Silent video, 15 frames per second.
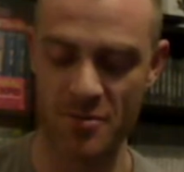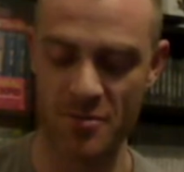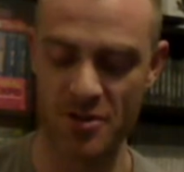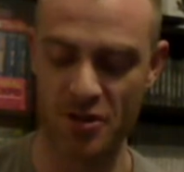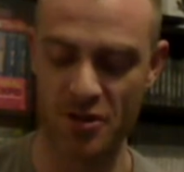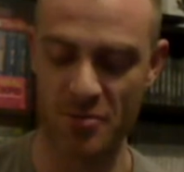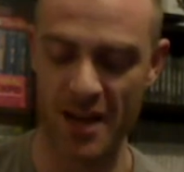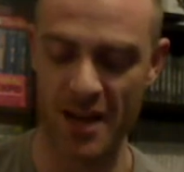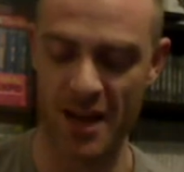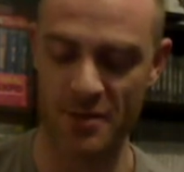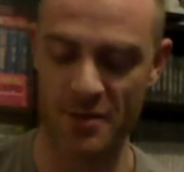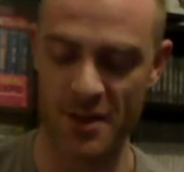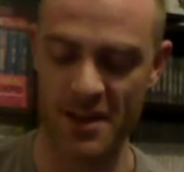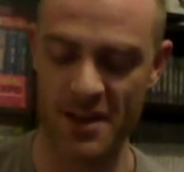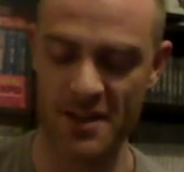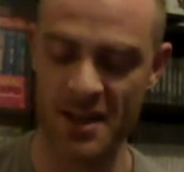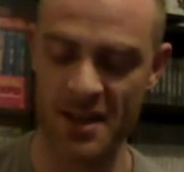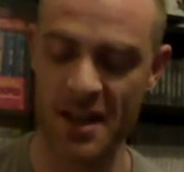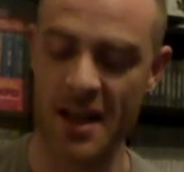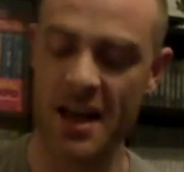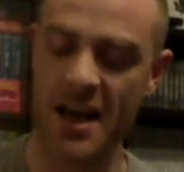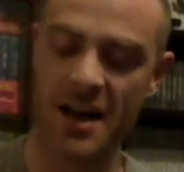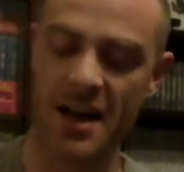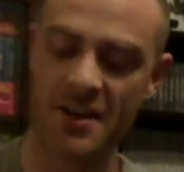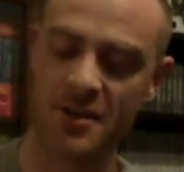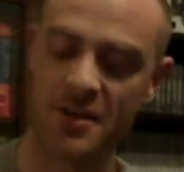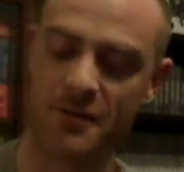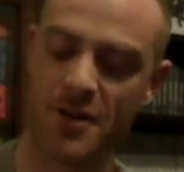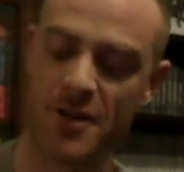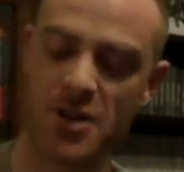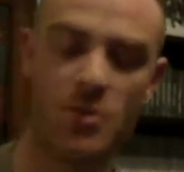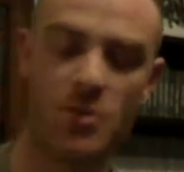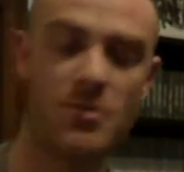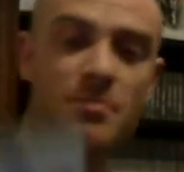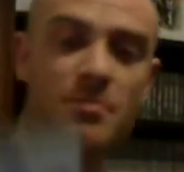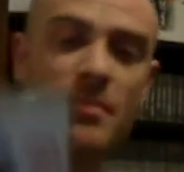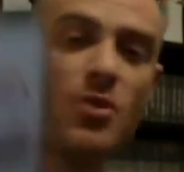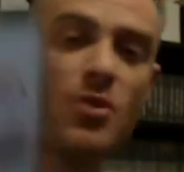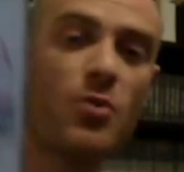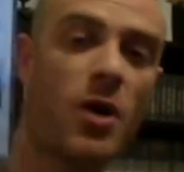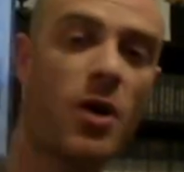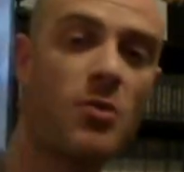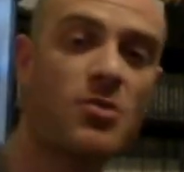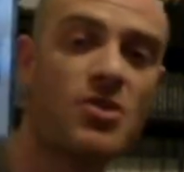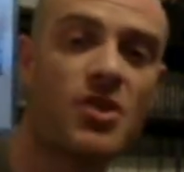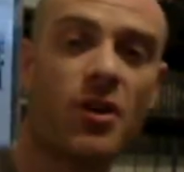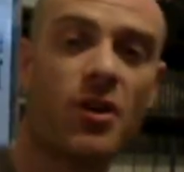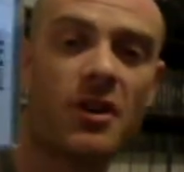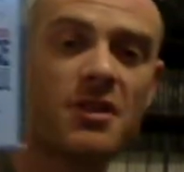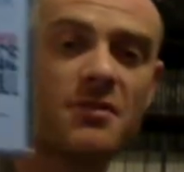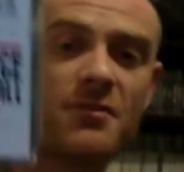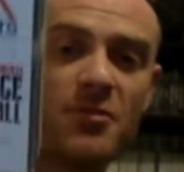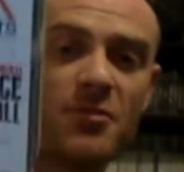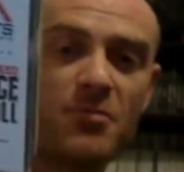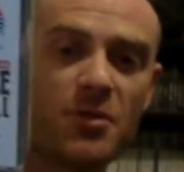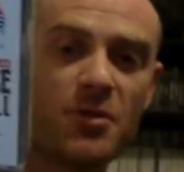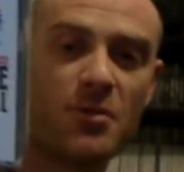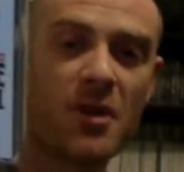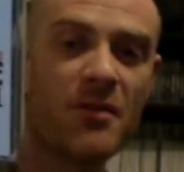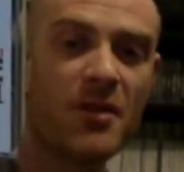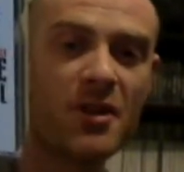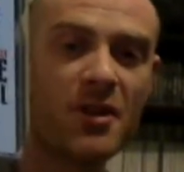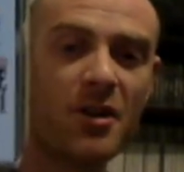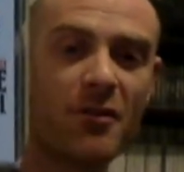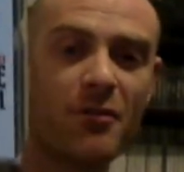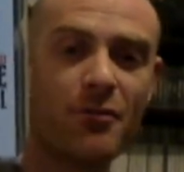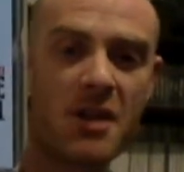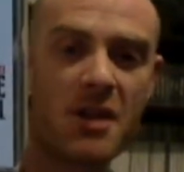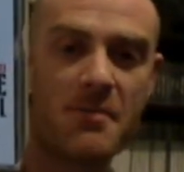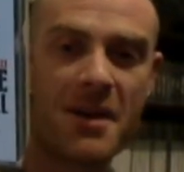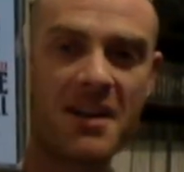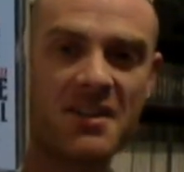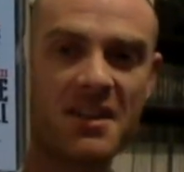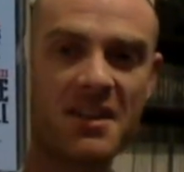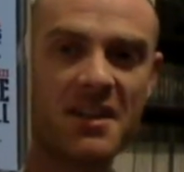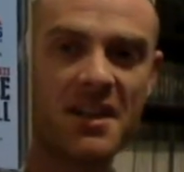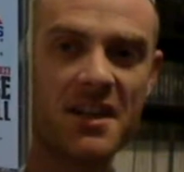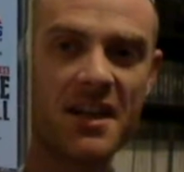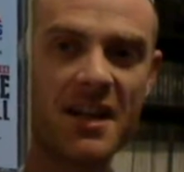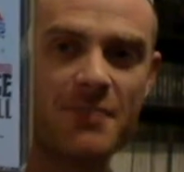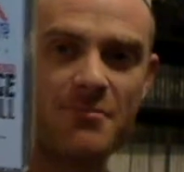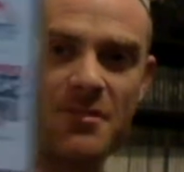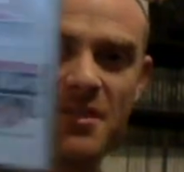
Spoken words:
him to sort me out with these. And the first one was Bill Walsh College Football. I've only got 3 Mega CD games,